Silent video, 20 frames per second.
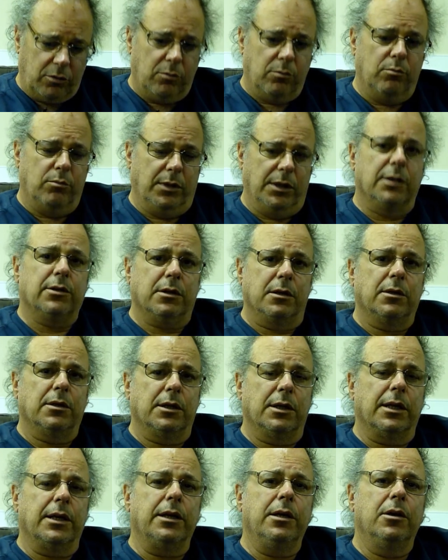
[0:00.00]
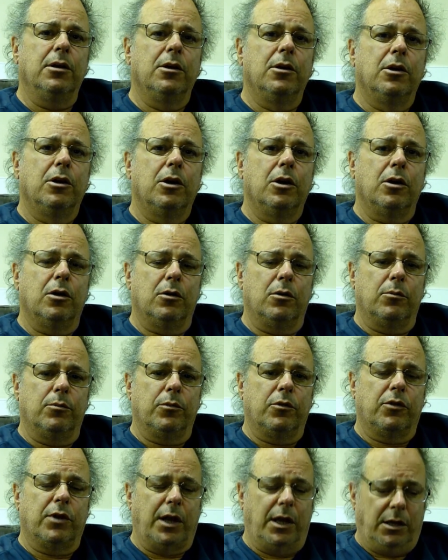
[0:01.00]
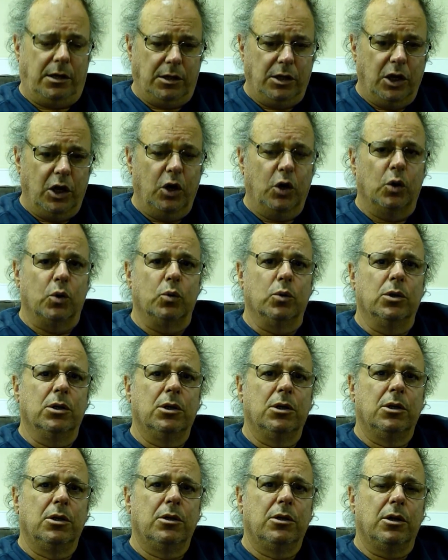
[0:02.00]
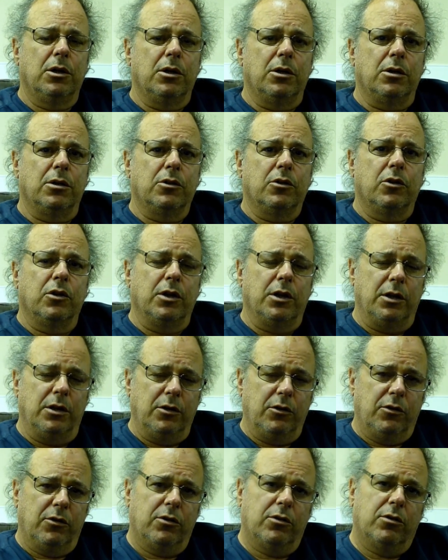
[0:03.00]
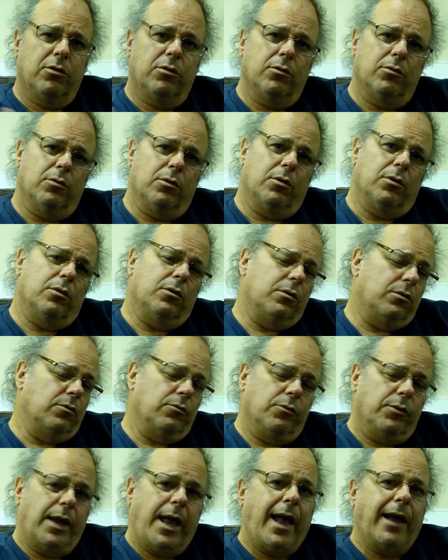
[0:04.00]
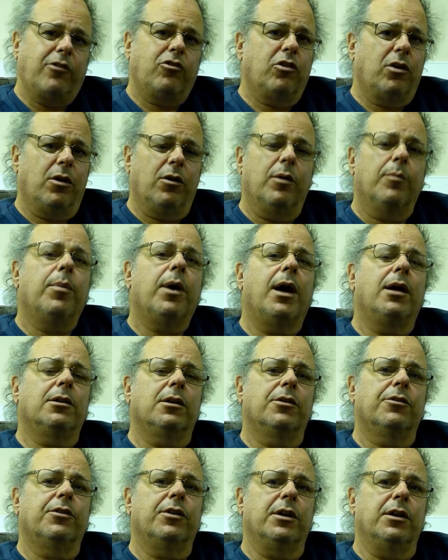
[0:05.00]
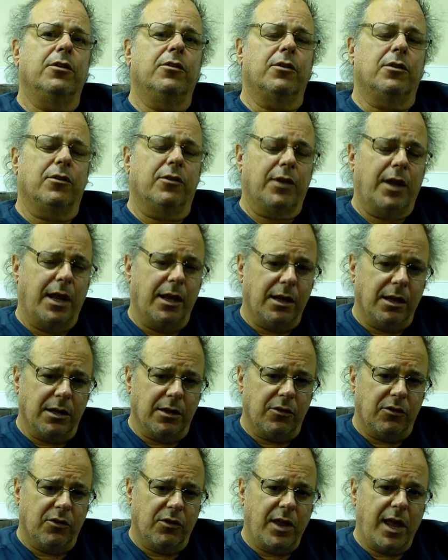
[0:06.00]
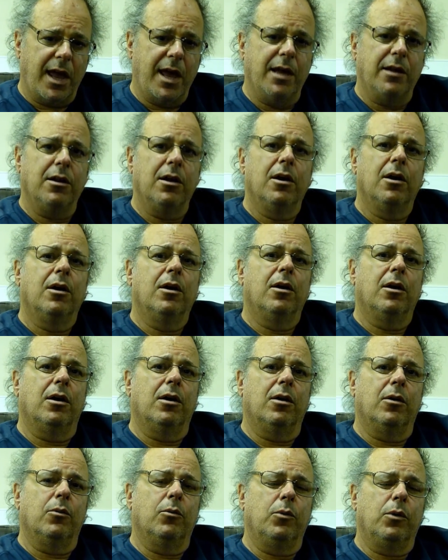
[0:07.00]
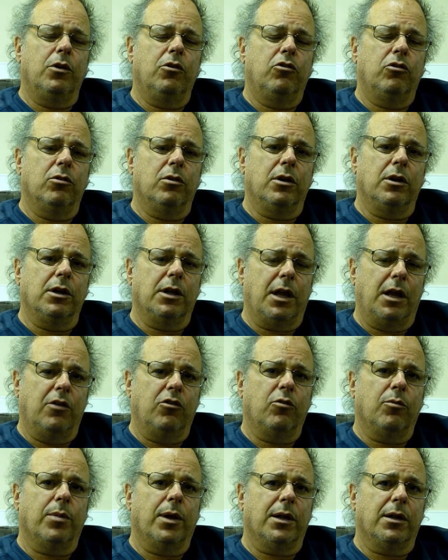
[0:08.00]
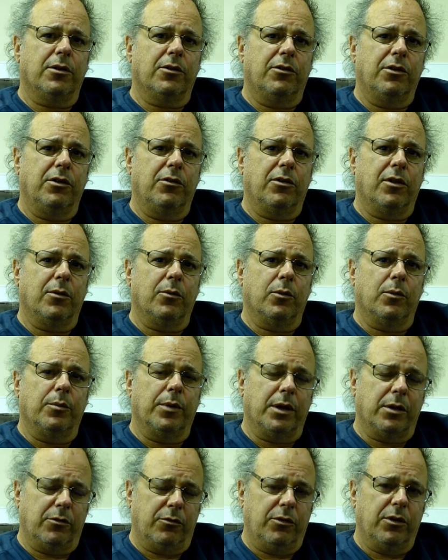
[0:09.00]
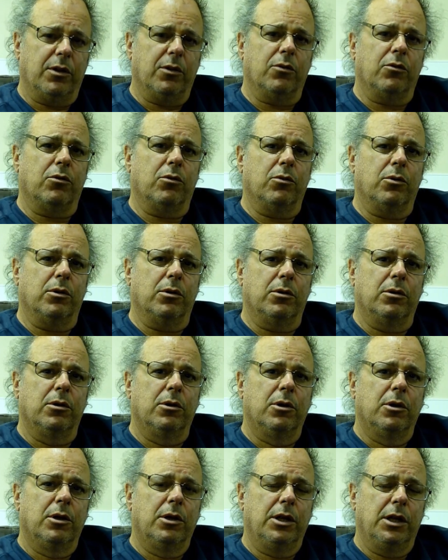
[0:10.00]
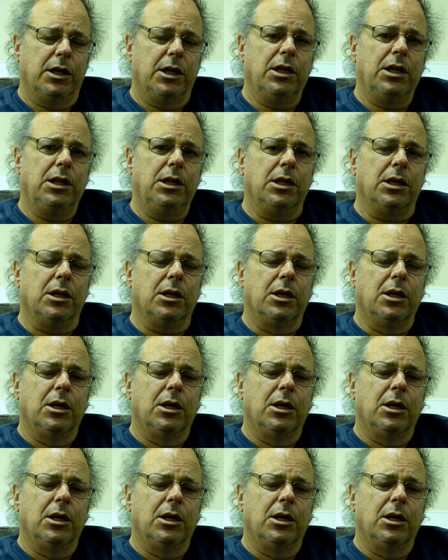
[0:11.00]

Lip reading: militantly saying no to these reactionary policies and saying instead we should engage in policies that will benefit those who are in need.